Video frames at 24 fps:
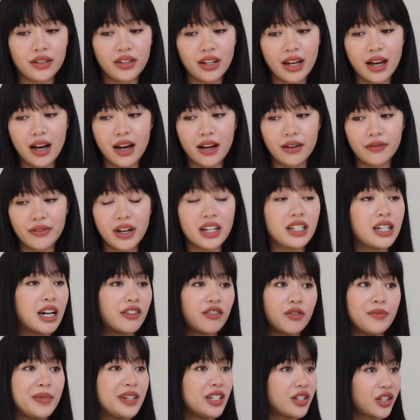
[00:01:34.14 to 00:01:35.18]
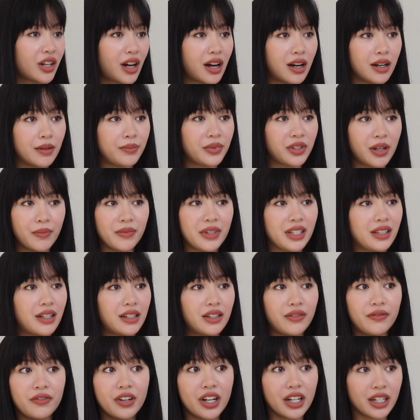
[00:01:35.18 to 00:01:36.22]
to have a government job, something
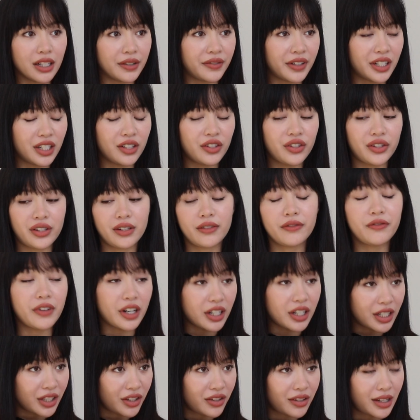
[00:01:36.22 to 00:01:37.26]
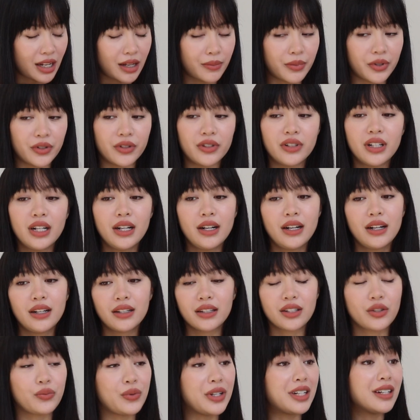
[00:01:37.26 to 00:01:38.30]
that's very, very, very stable,
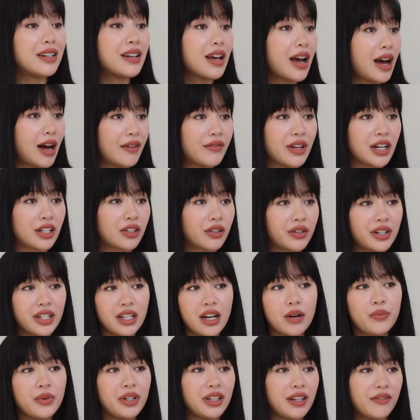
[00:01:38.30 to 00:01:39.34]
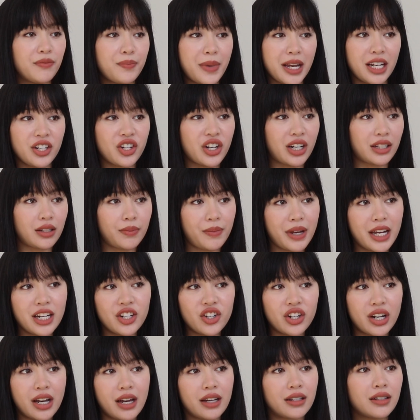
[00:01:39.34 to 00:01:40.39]
because we didn't have that growing up. We lived paycheck to
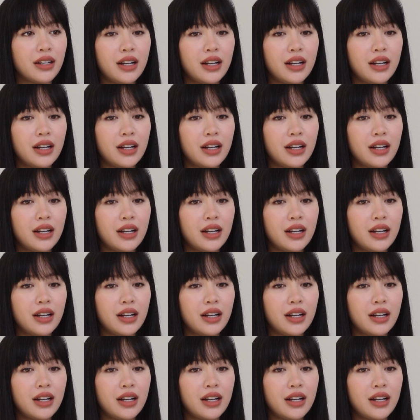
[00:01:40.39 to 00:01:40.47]
paycheck.